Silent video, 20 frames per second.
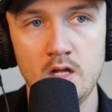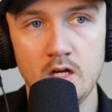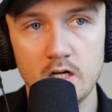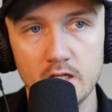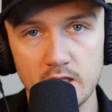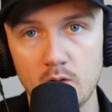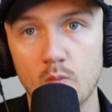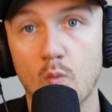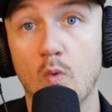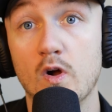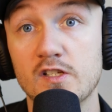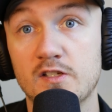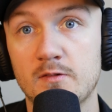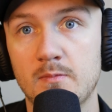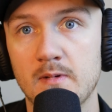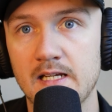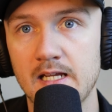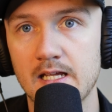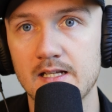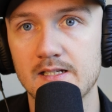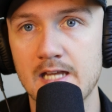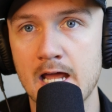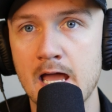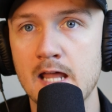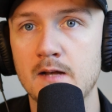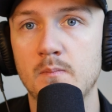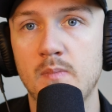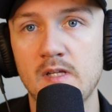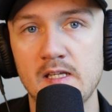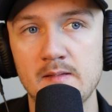And then once we get
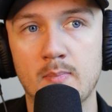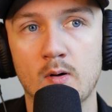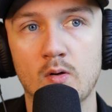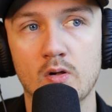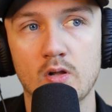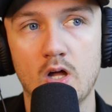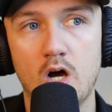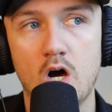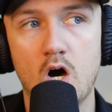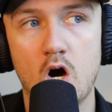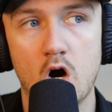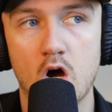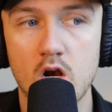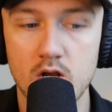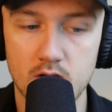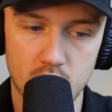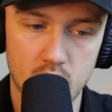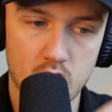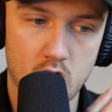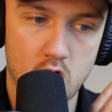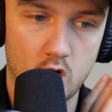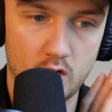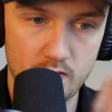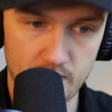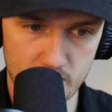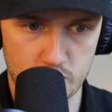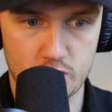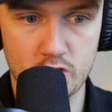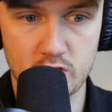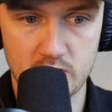10 people on
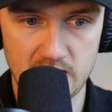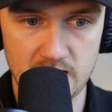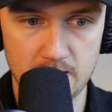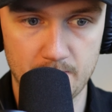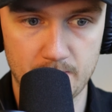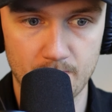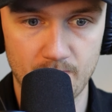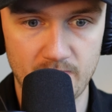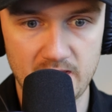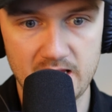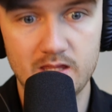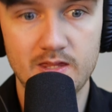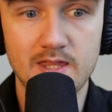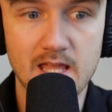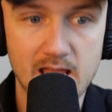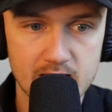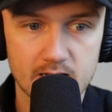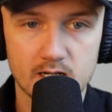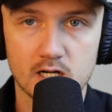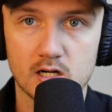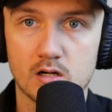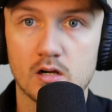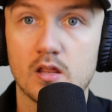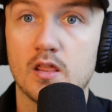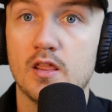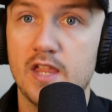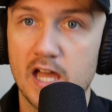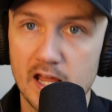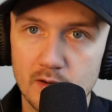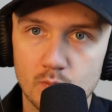on the ship in the air,
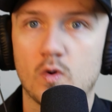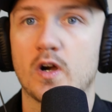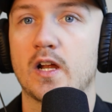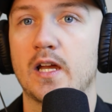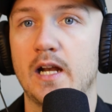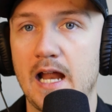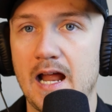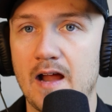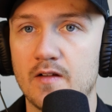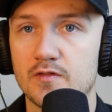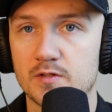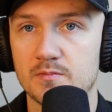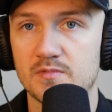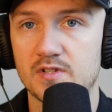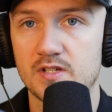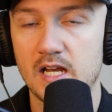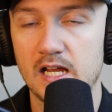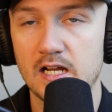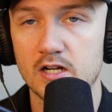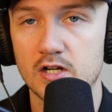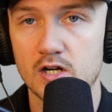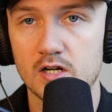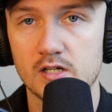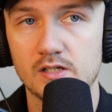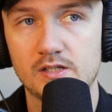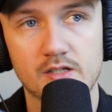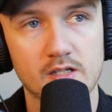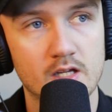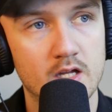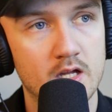then we're going to have some
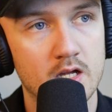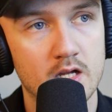standards